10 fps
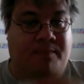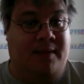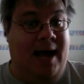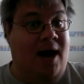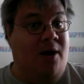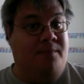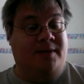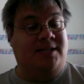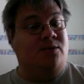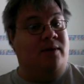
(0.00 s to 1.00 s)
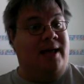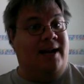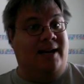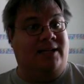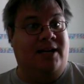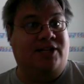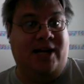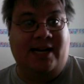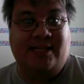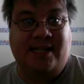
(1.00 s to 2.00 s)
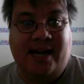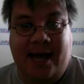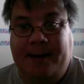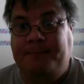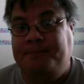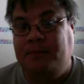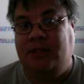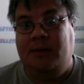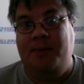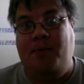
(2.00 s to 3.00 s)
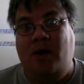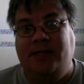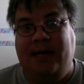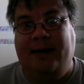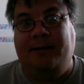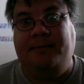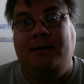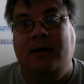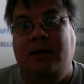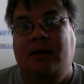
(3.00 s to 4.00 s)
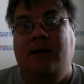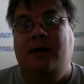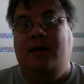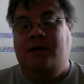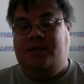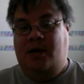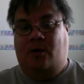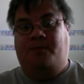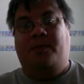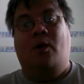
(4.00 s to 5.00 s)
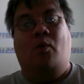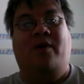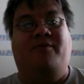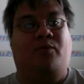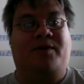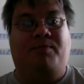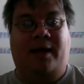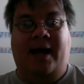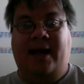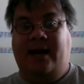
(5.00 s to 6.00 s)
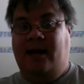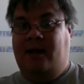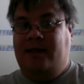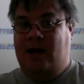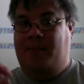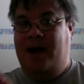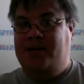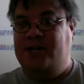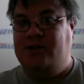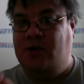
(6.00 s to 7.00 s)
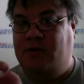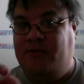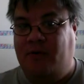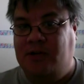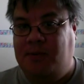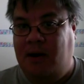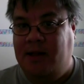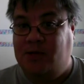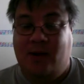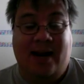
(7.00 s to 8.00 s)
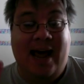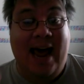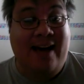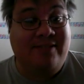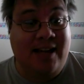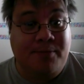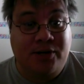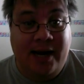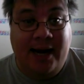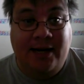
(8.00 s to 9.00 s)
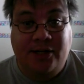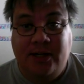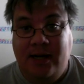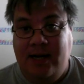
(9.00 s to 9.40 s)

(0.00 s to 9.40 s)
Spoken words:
Now this is where it changes again. So let me pause that. So we played the arpeggios over the first part of this. We had a half step change.